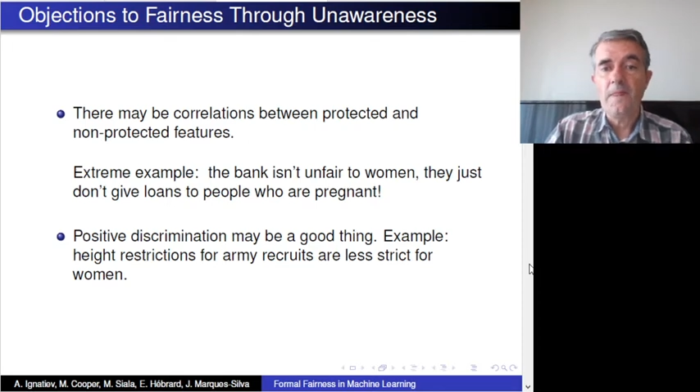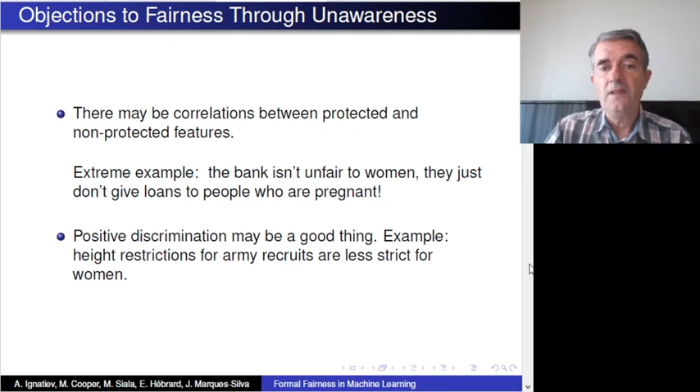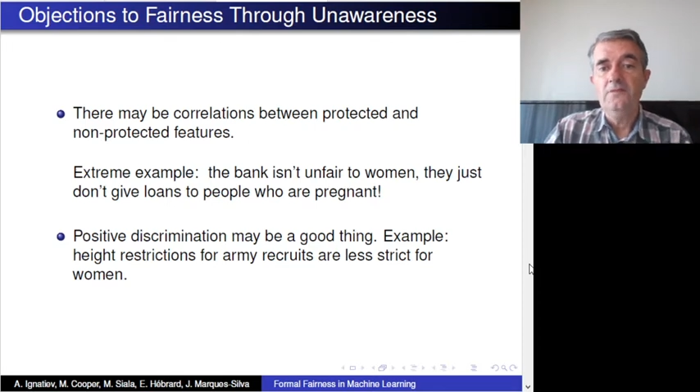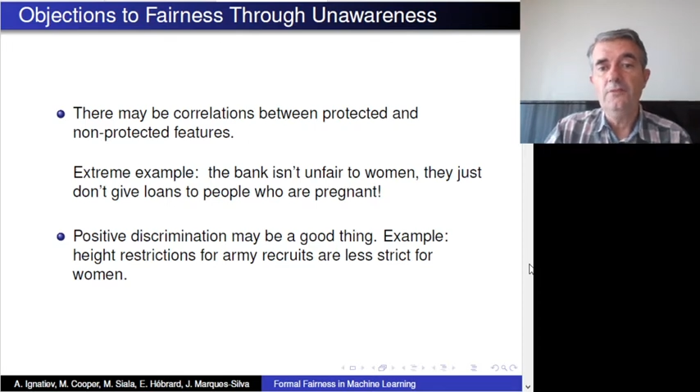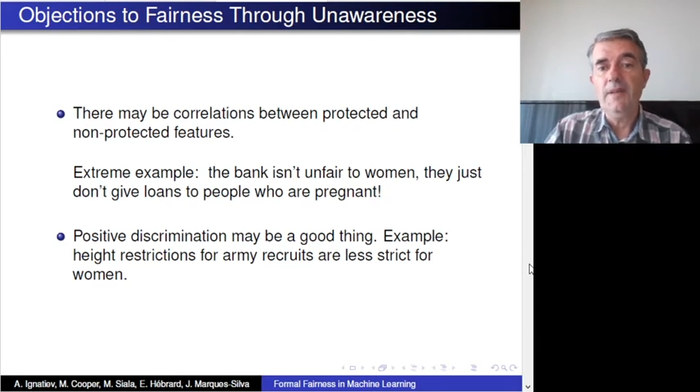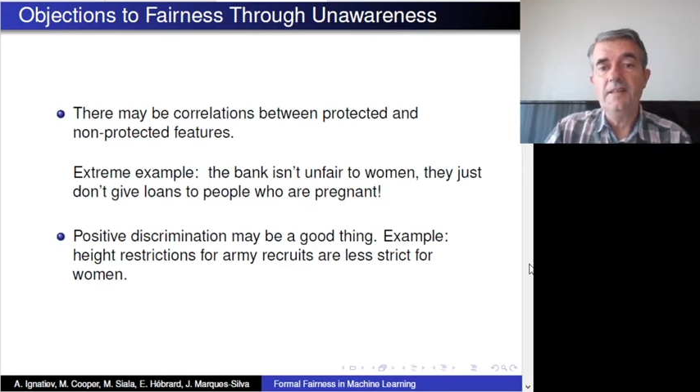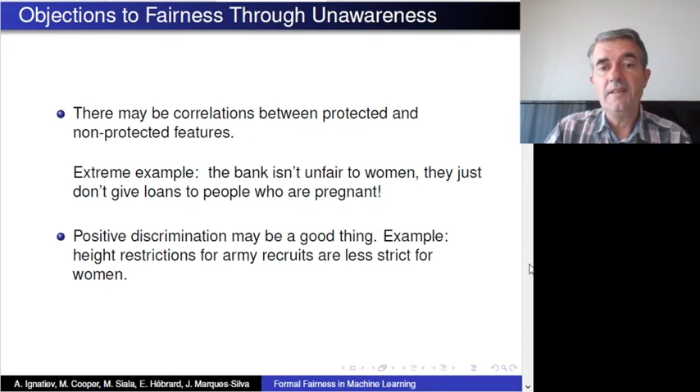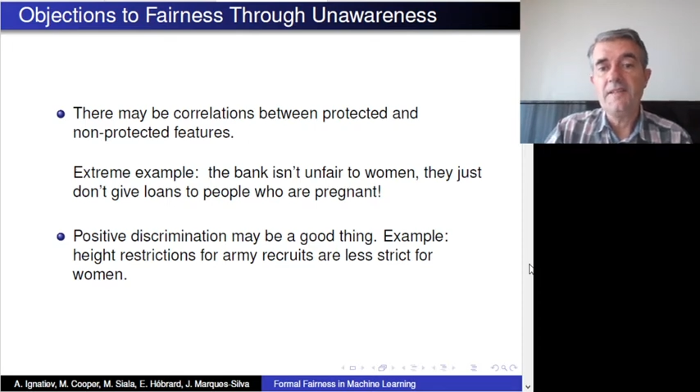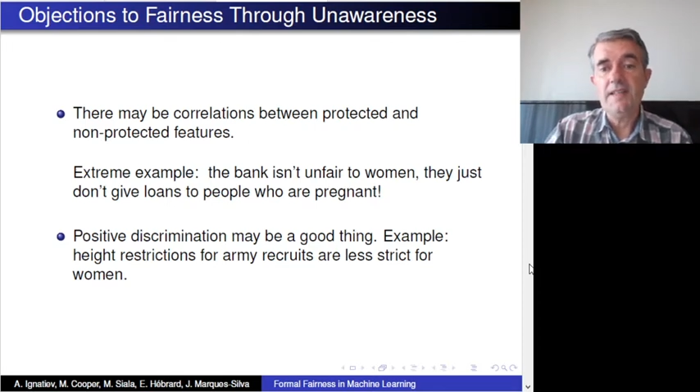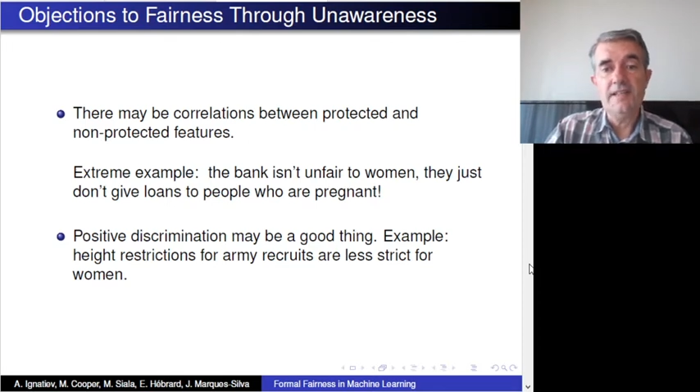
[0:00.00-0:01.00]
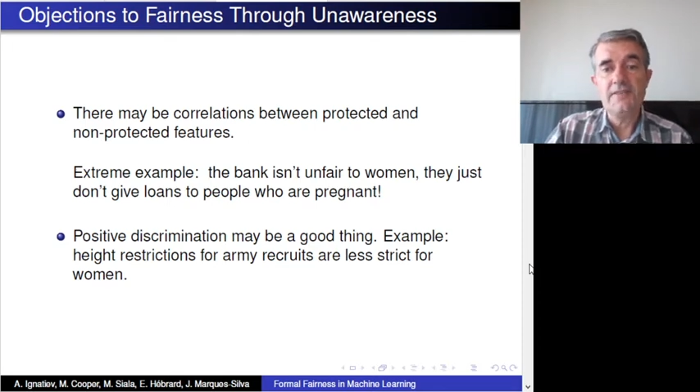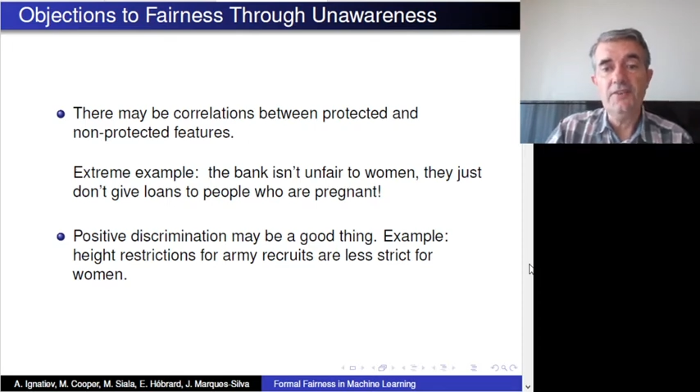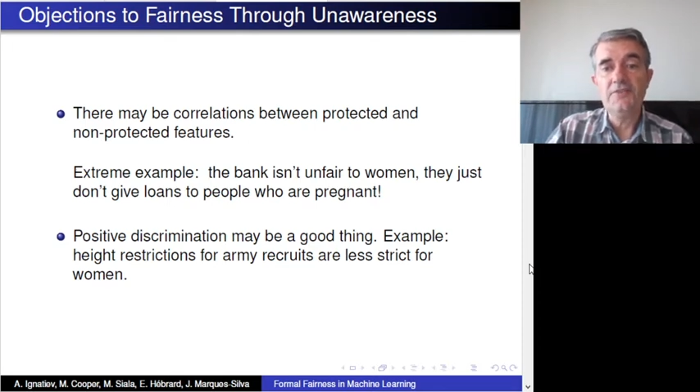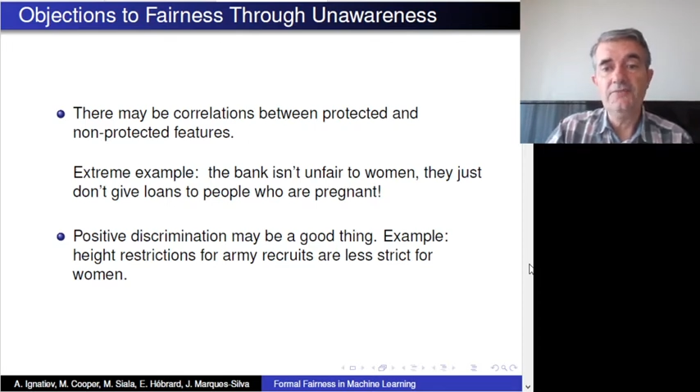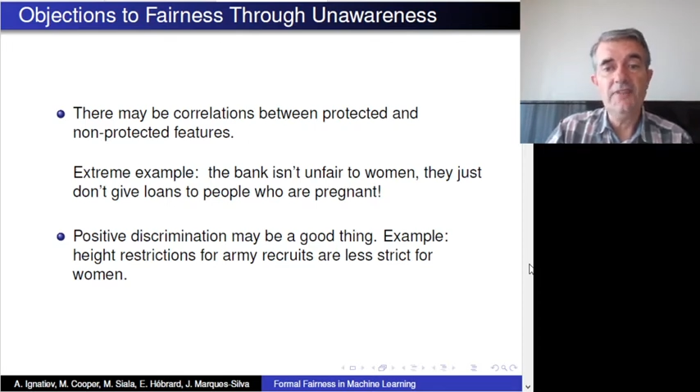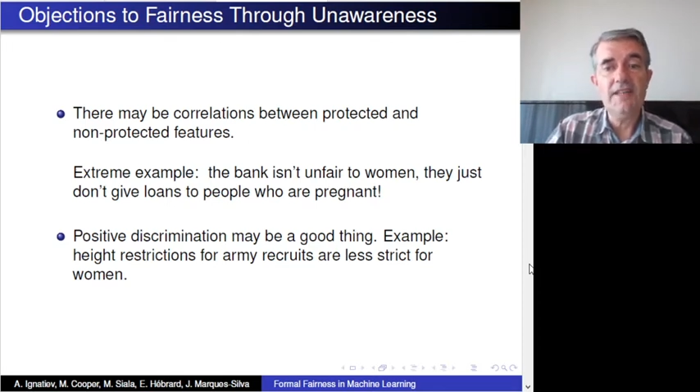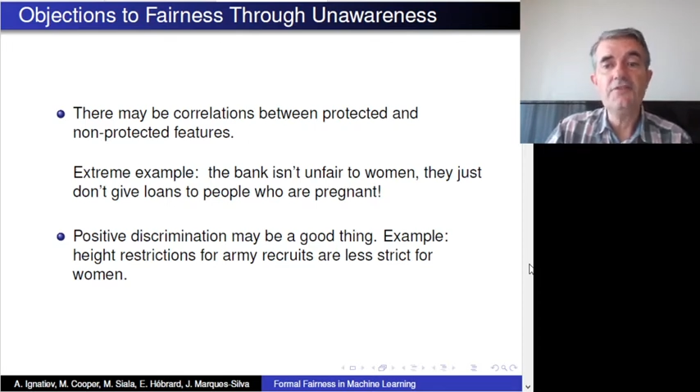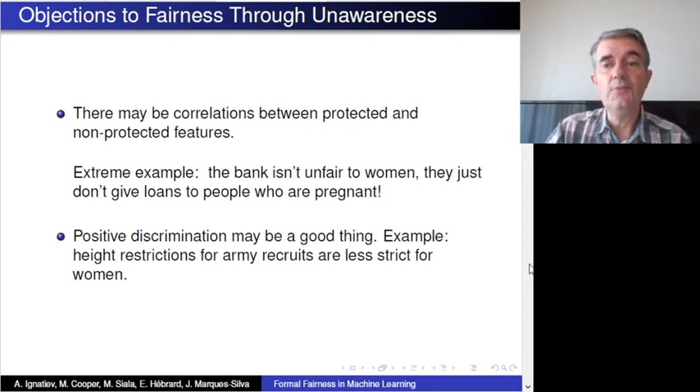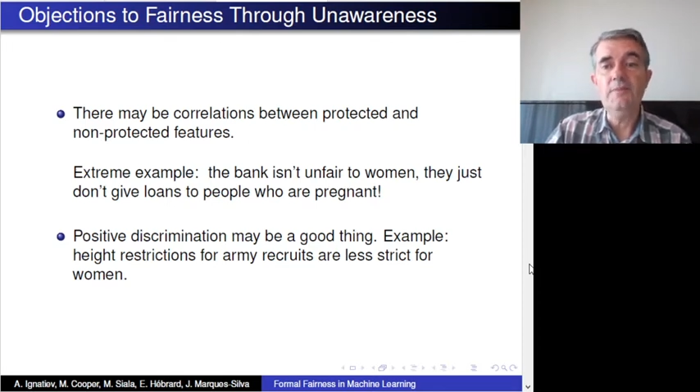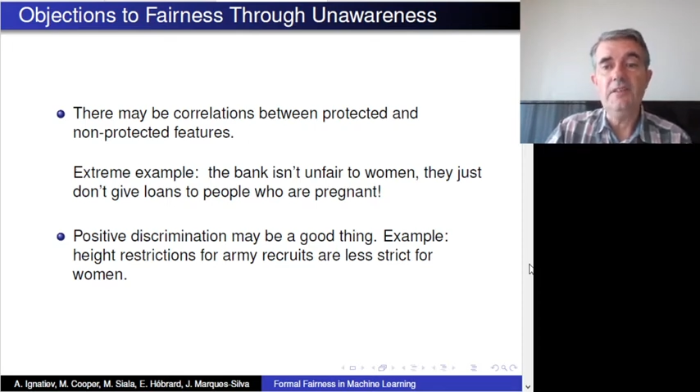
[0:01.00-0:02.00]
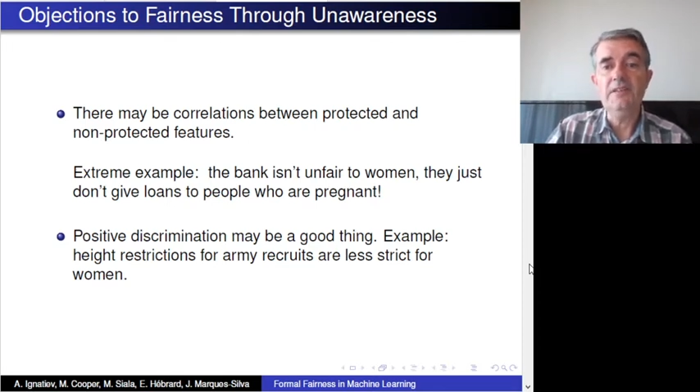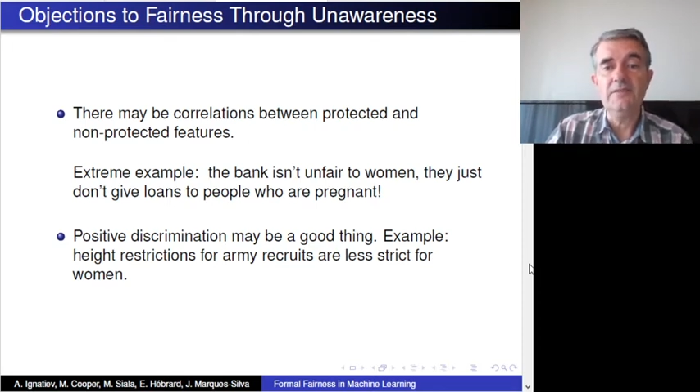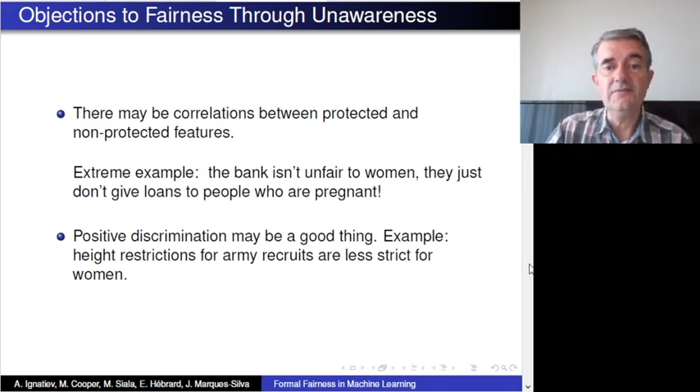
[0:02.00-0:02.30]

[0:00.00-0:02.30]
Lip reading: the bank can say it's not unfair to women,